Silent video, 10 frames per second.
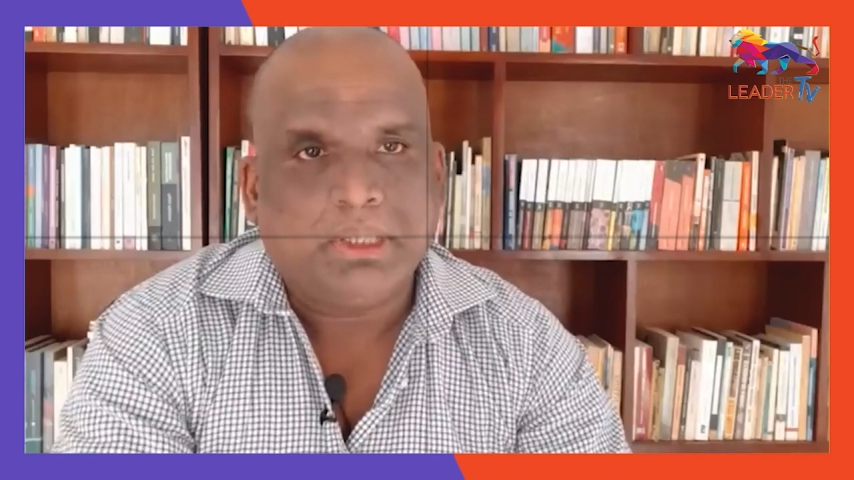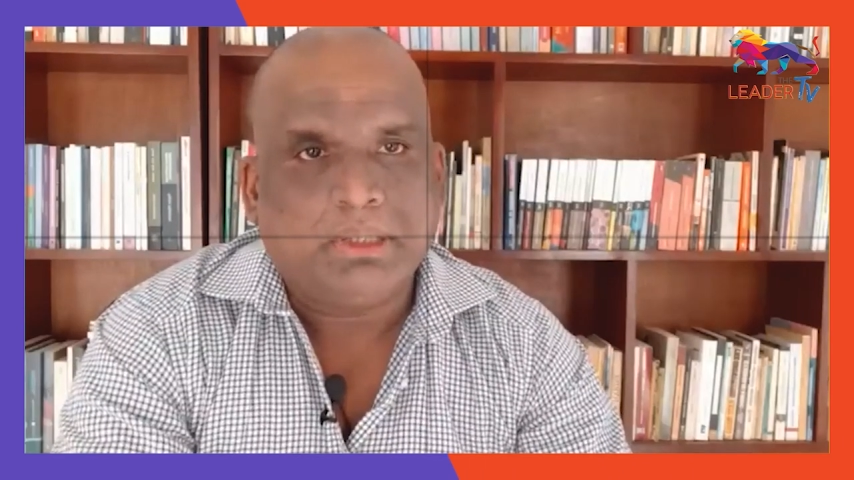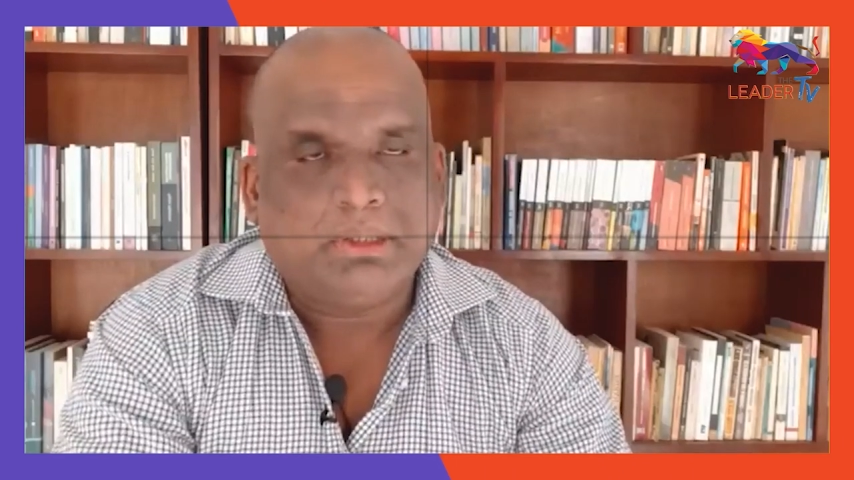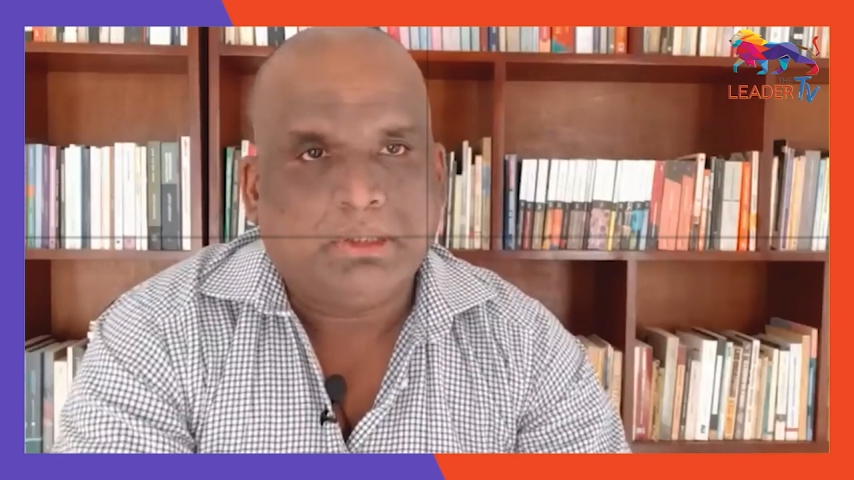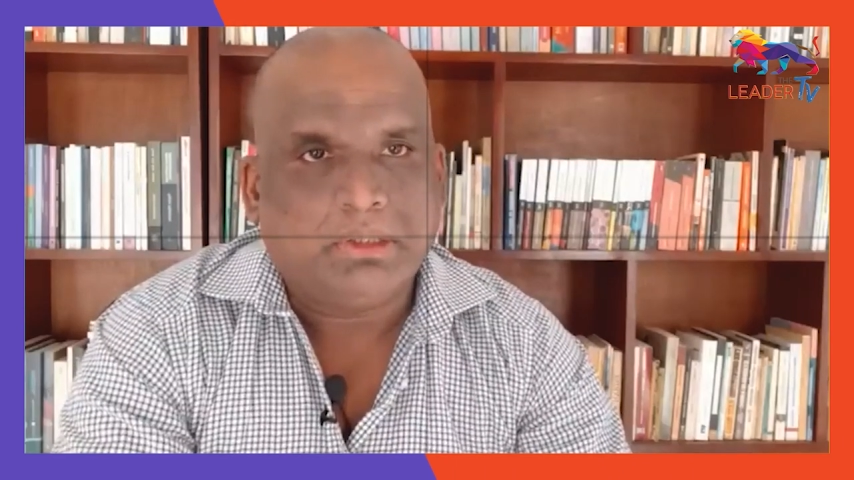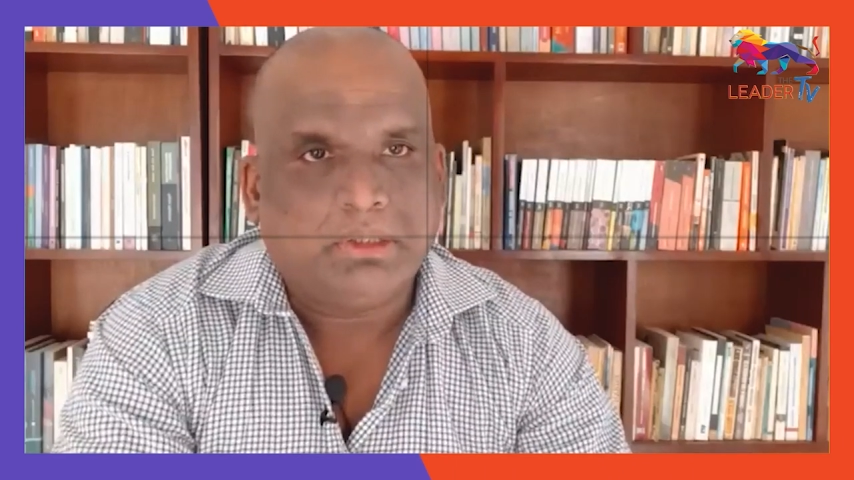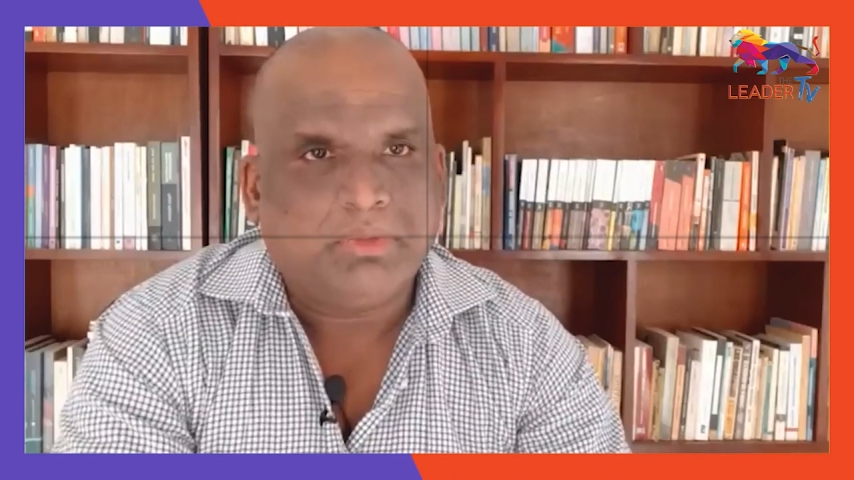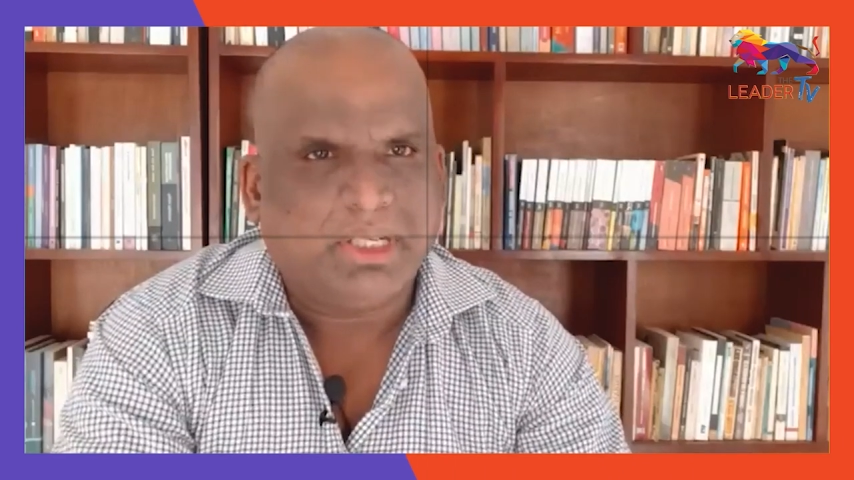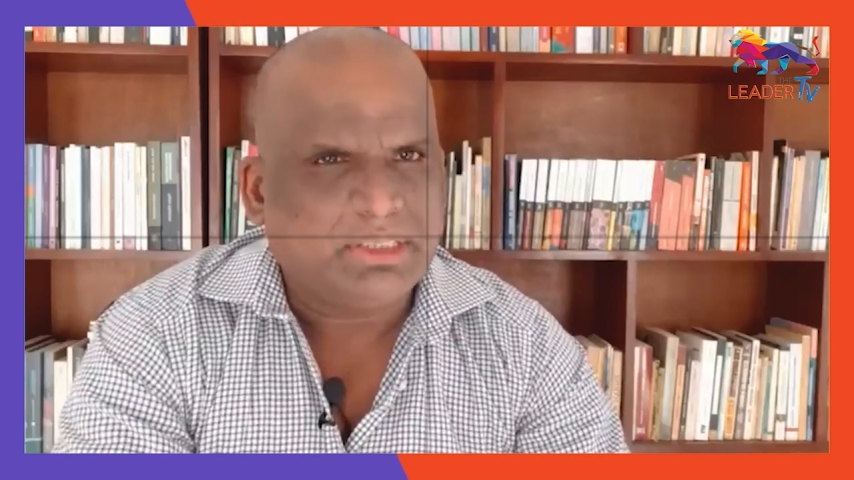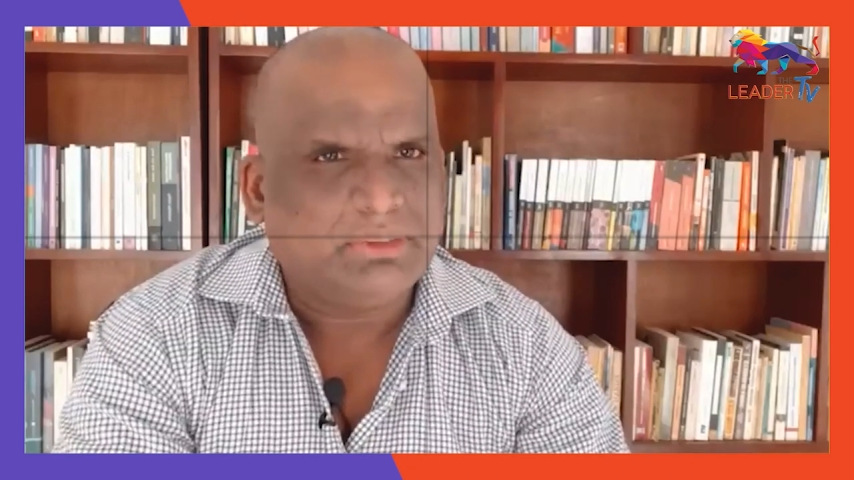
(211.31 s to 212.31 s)
It is only
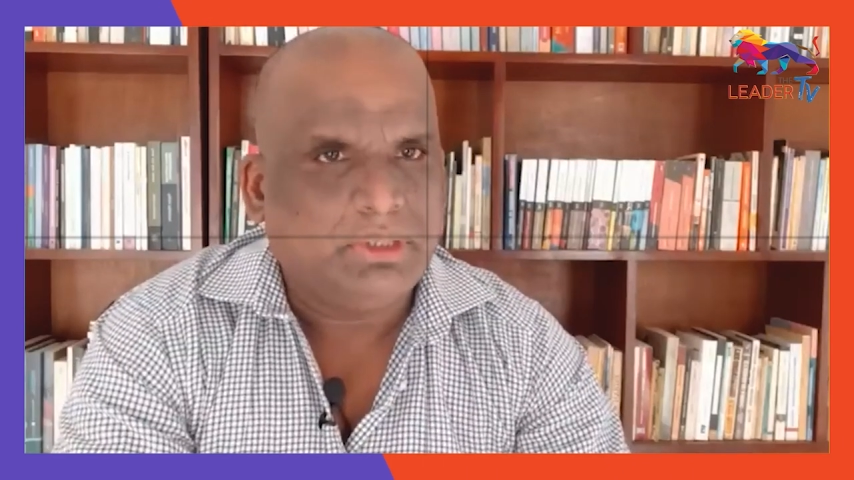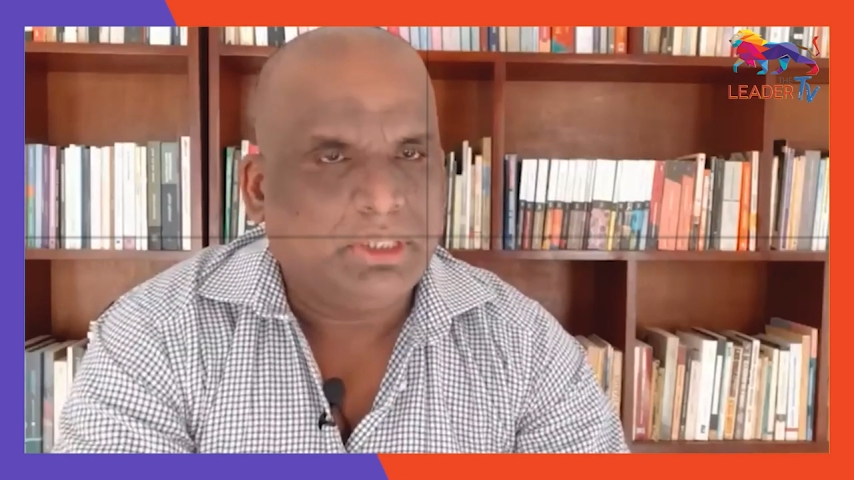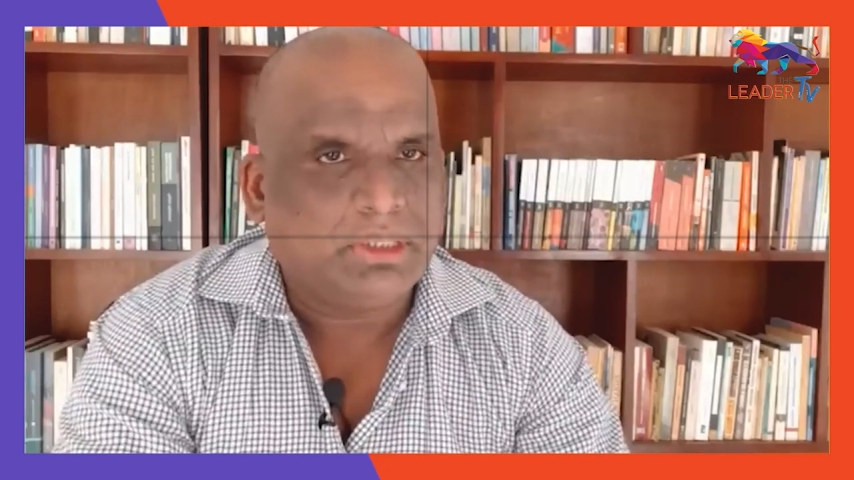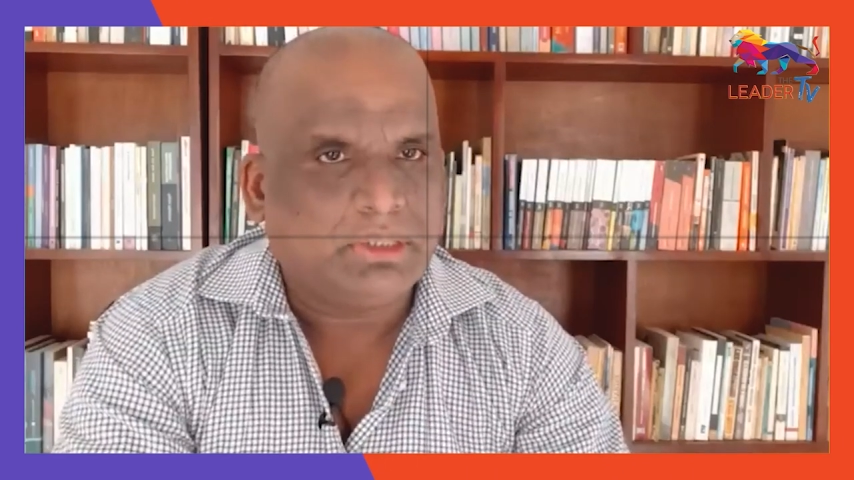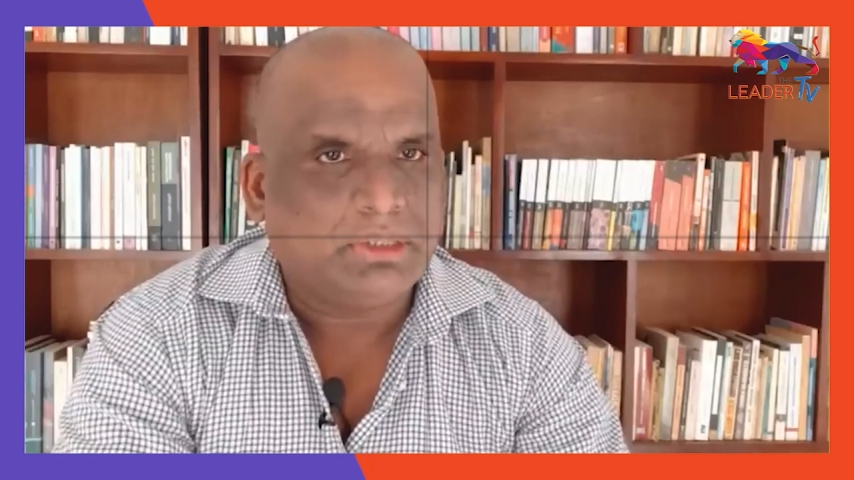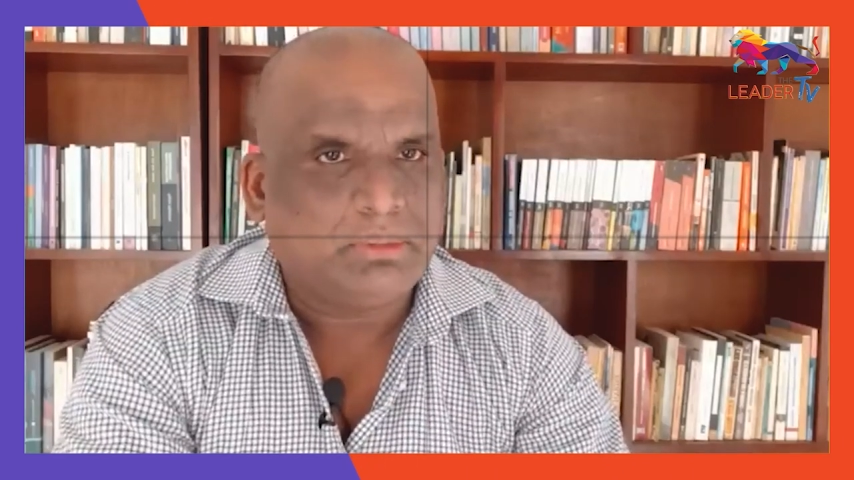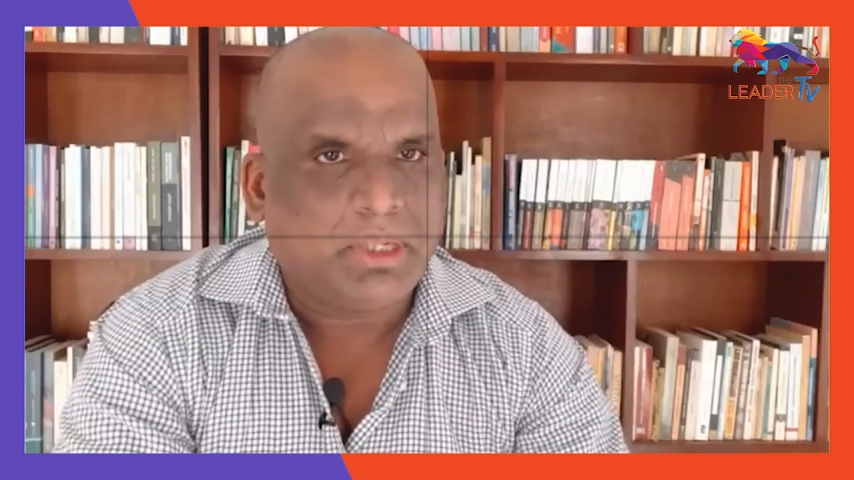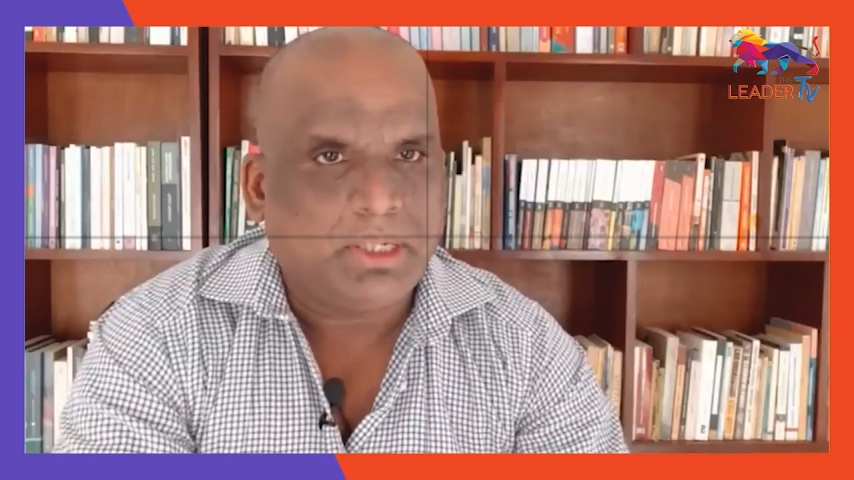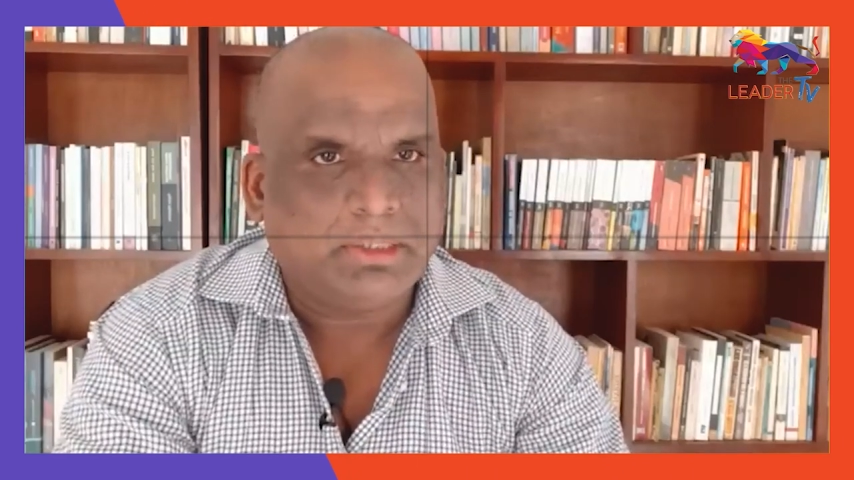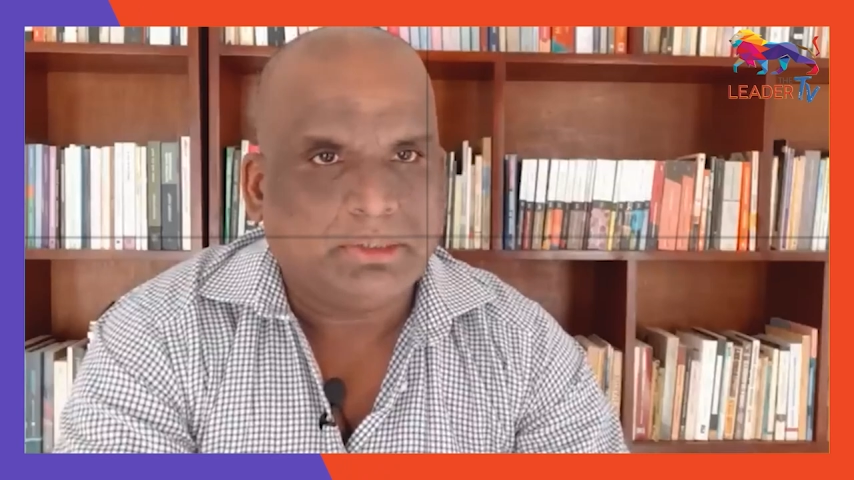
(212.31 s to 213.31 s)
AKD who has
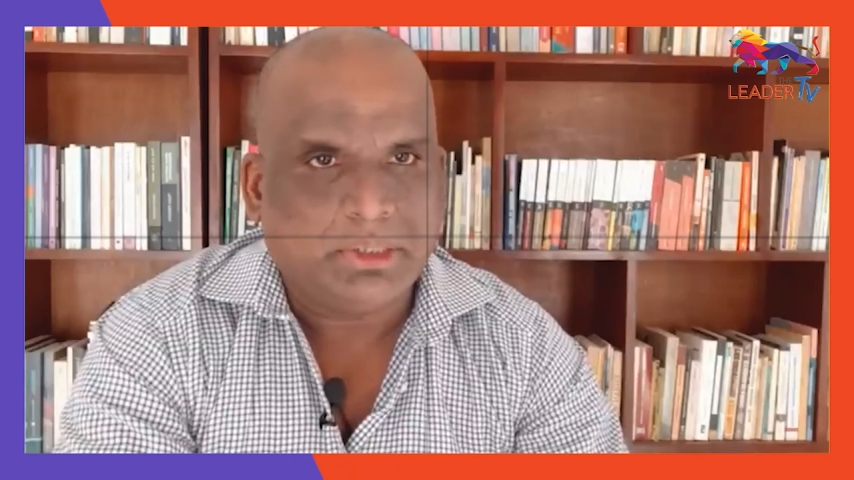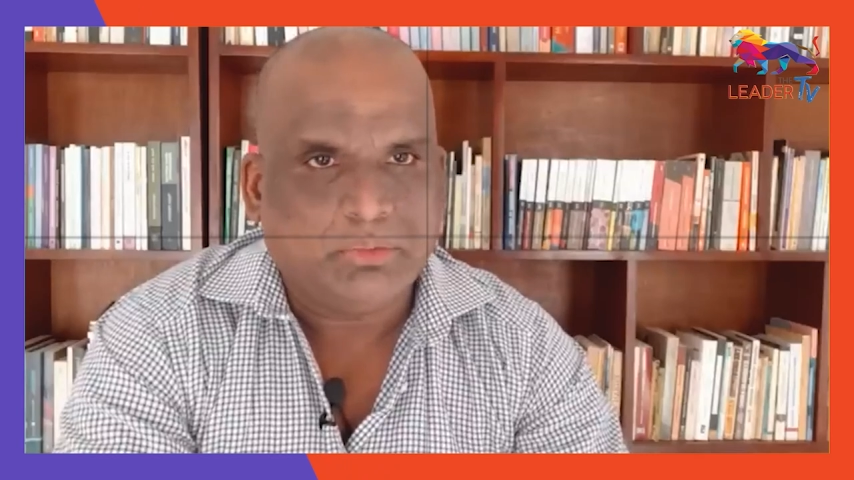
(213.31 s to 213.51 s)
been able to